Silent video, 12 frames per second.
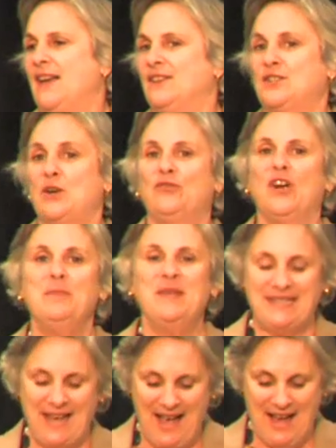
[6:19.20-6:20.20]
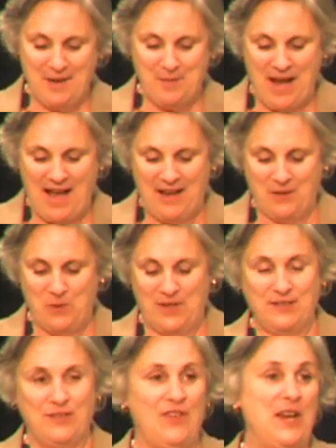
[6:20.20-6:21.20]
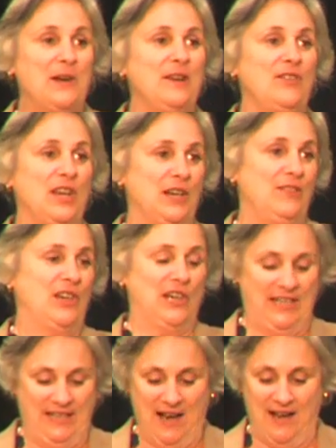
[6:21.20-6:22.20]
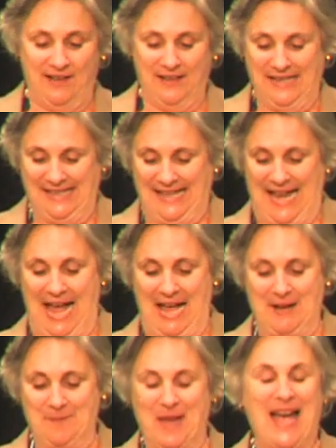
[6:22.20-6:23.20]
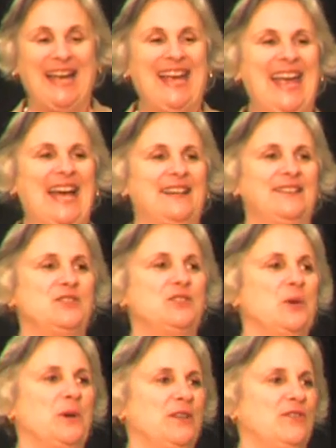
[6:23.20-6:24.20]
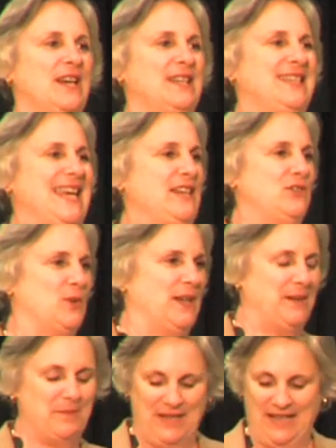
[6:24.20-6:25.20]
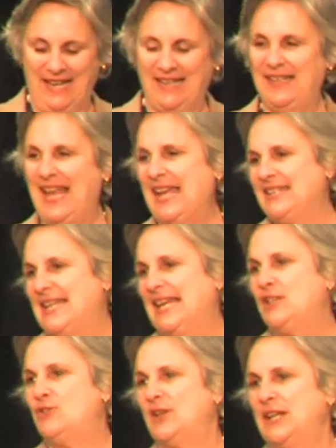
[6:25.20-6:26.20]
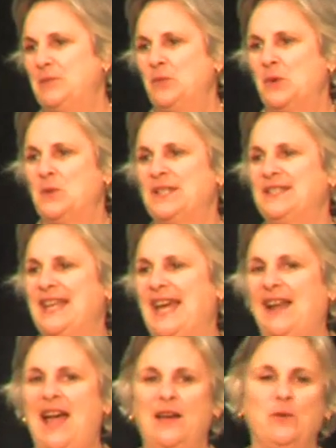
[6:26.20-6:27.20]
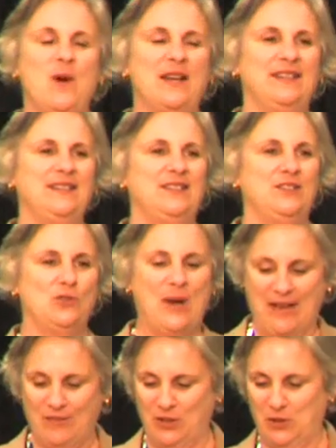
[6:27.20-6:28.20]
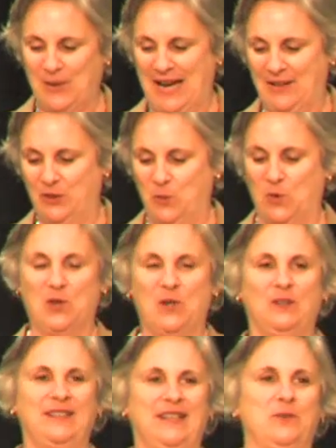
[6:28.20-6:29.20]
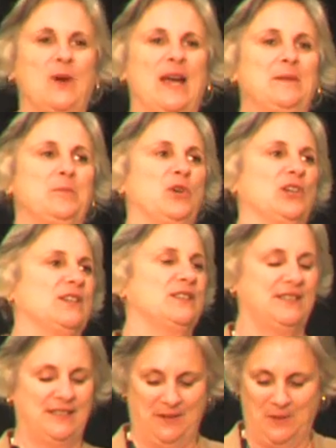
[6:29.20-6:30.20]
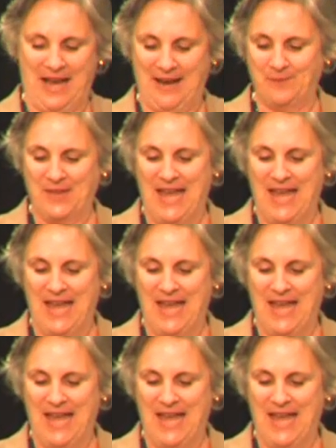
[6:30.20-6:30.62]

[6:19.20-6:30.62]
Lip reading: So from the time I was very, very, very young, I had sort of a daydream, and that daydream was that I wanted to travel around the world and write books. Right?